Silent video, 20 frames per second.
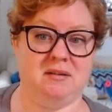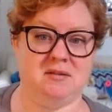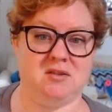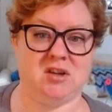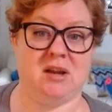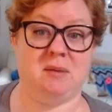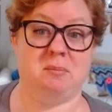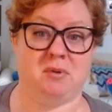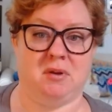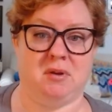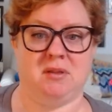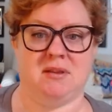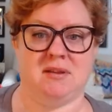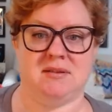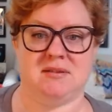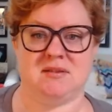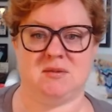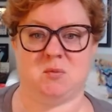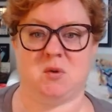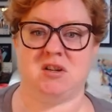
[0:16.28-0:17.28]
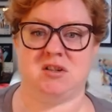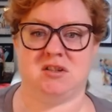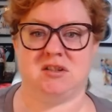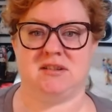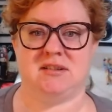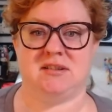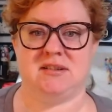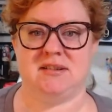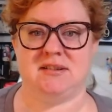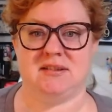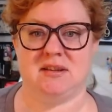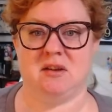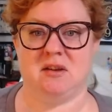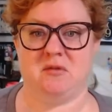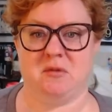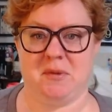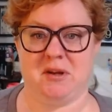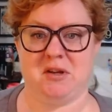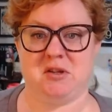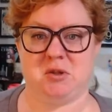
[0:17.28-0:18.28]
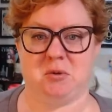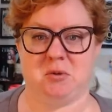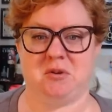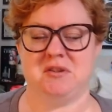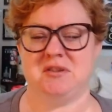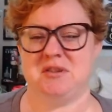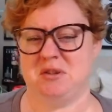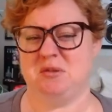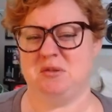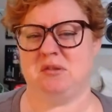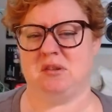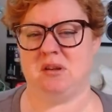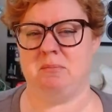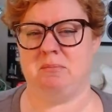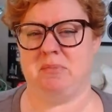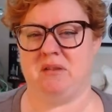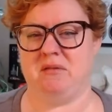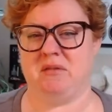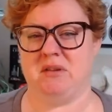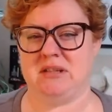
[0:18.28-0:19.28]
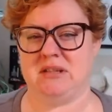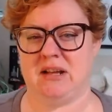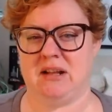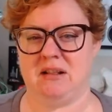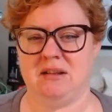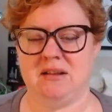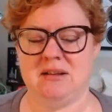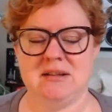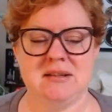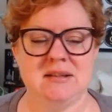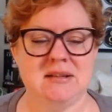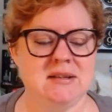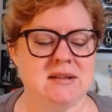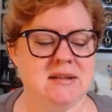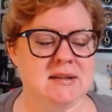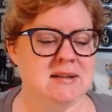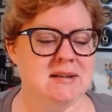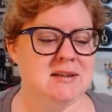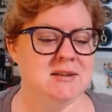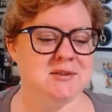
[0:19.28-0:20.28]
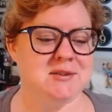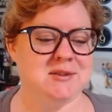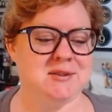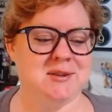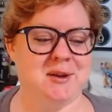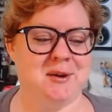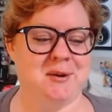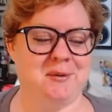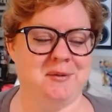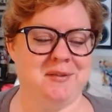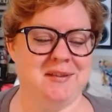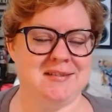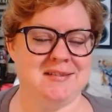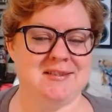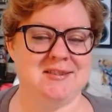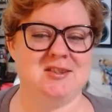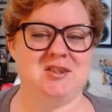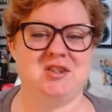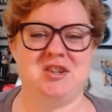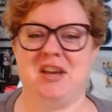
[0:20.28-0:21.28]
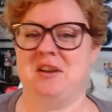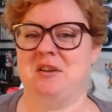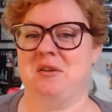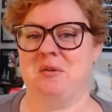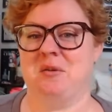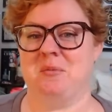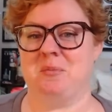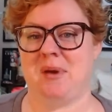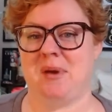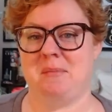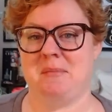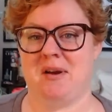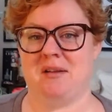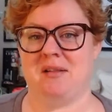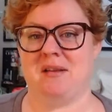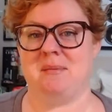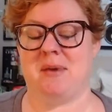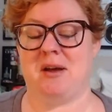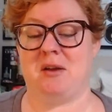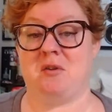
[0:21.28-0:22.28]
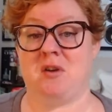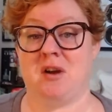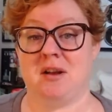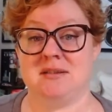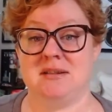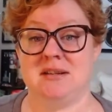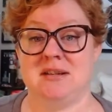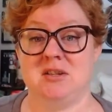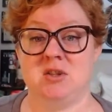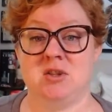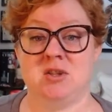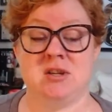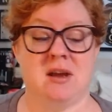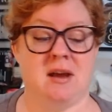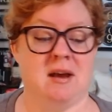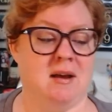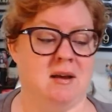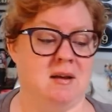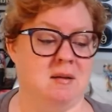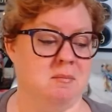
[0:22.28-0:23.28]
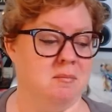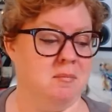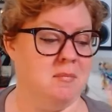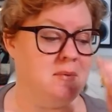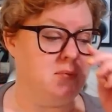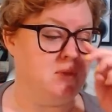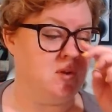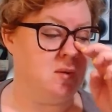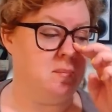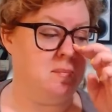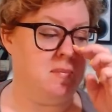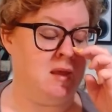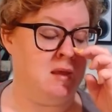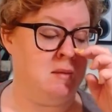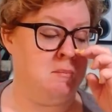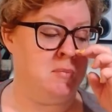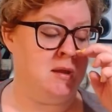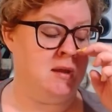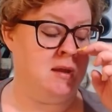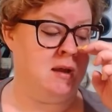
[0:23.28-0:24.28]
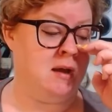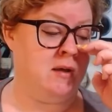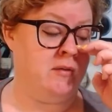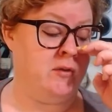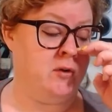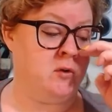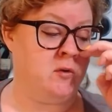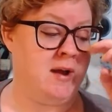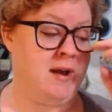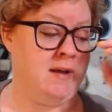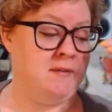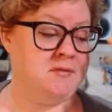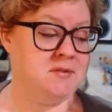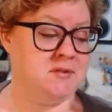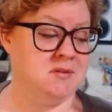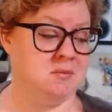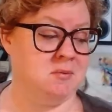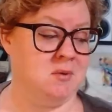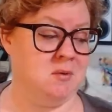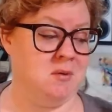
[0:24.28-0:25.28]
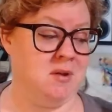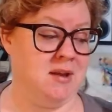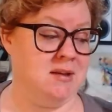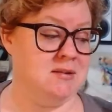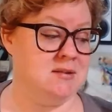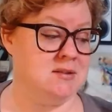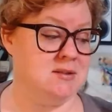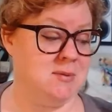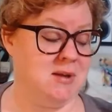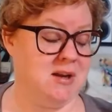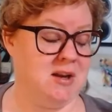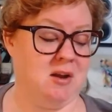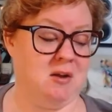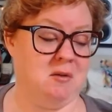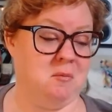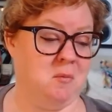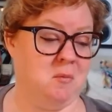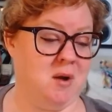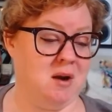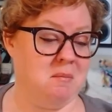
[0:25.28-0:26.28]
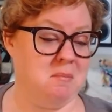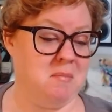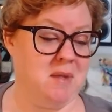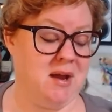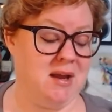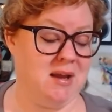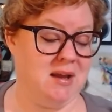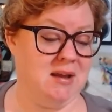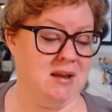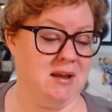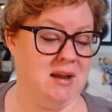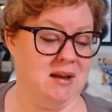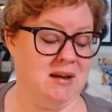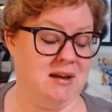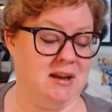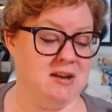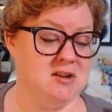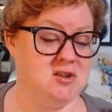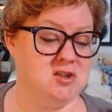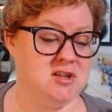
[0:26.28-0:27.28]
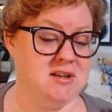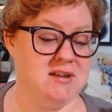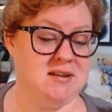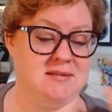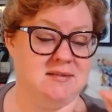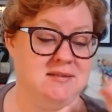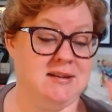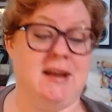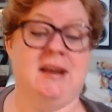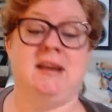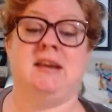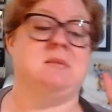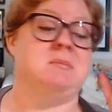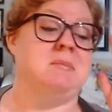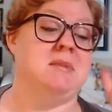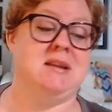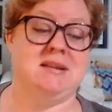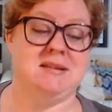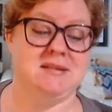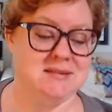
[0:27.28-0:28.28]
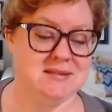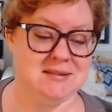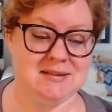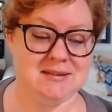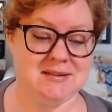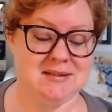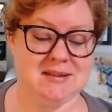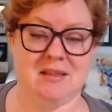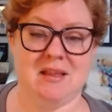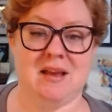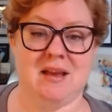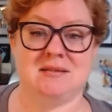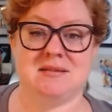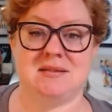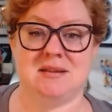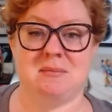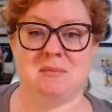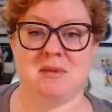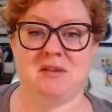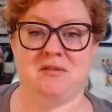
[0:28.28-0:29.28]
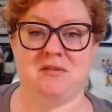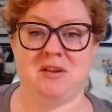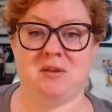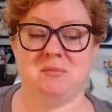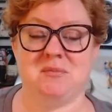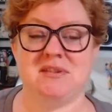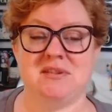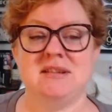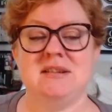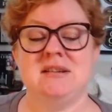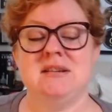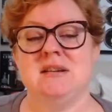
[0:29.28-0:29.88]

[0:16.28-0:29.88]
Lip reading: giant print that says Washington, D.C. over my shoulder, it's usually a bit of a tell. So this is a channel primarily about cross-stitch. There may be other crafts thrown in depending on where my ADHD has taken me since the last time I filmed.